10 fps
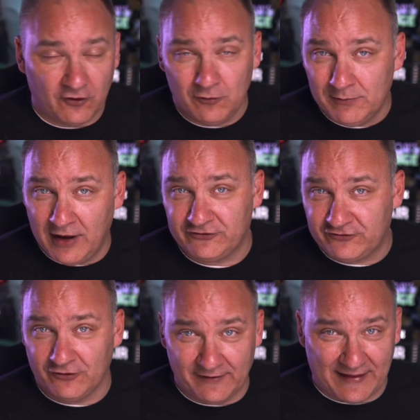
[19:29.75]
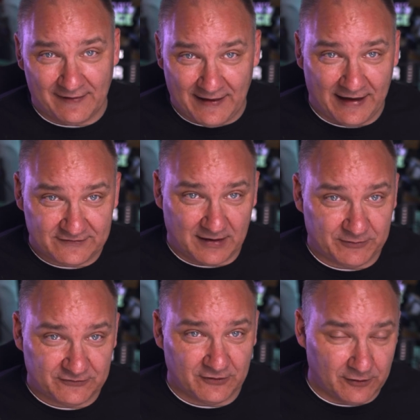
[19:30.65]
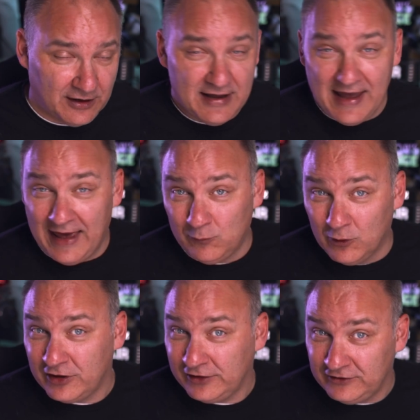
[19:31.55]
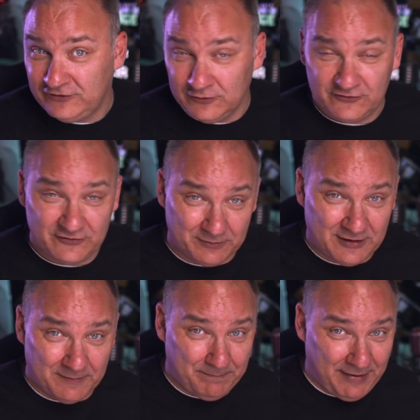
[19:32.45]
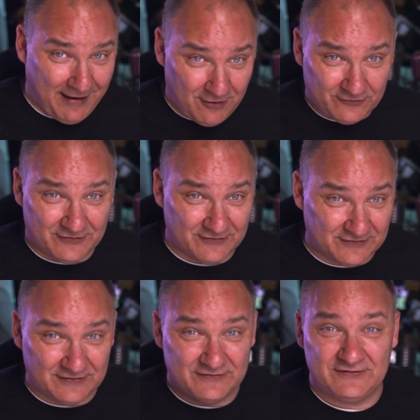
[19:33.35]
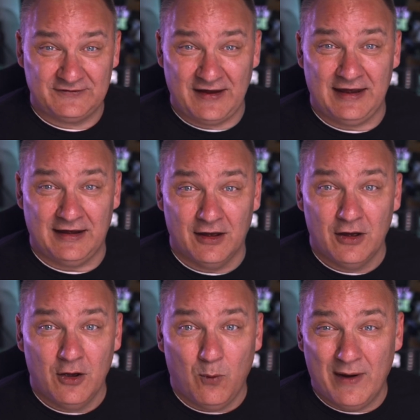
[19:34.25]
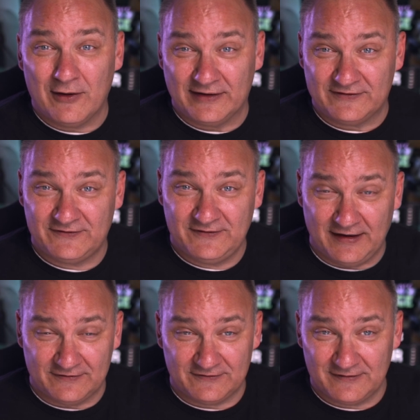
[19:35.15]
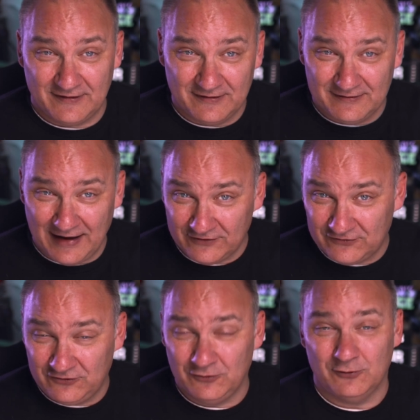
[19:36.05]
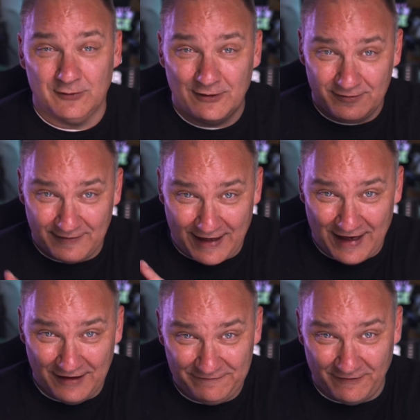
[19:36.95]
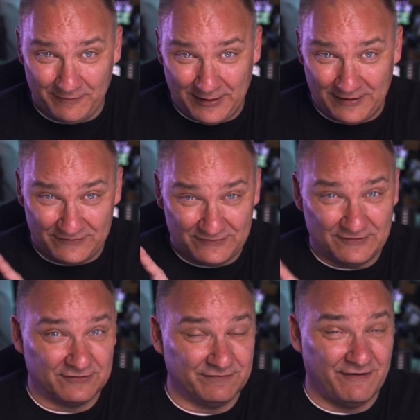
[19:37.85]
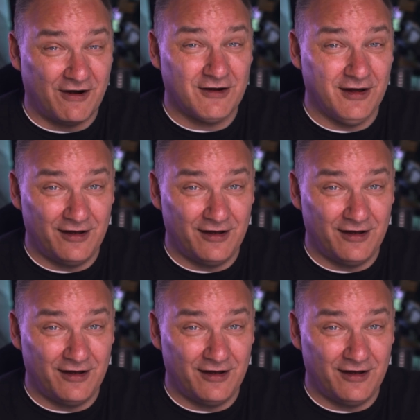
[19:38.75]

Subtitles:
much during that last episode. And we're going to do some comparisons and see where it sits next to the Hi-Fi Man Sesfara.